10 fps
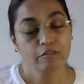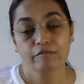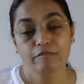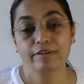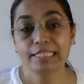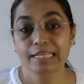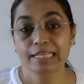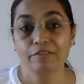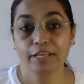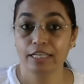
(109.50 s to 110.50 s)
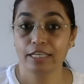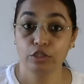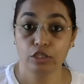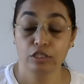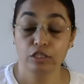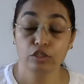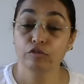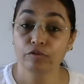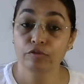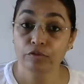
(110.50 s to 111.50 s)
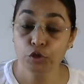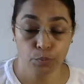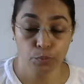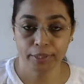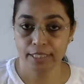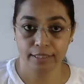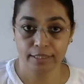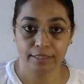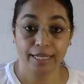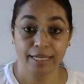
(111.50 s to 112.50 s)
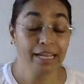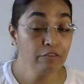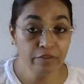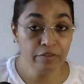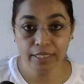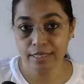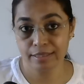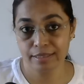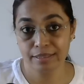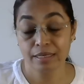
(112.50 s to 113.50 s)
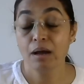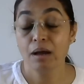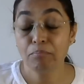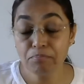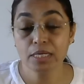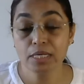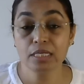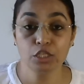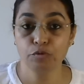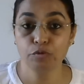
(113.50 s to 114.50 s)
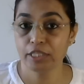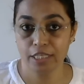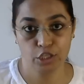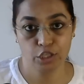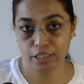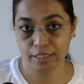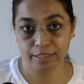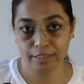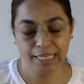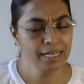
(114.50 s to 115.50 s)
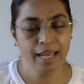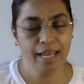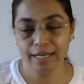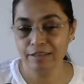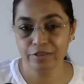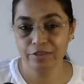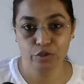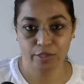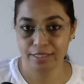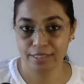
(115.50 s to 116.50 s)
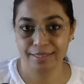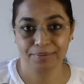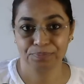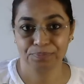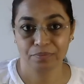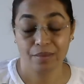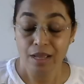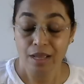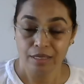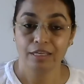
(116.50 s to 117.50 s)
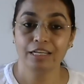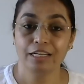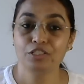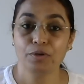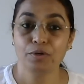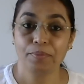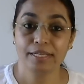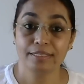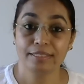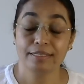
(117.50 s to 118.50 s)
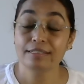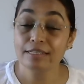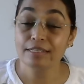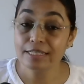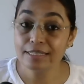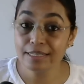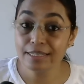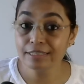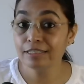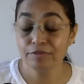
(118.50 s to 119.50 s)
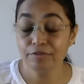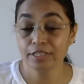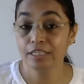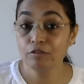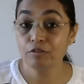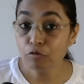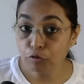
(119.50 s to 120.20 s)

When significations of Jupiter and Venus merge with each other in any which ways, it represents a significant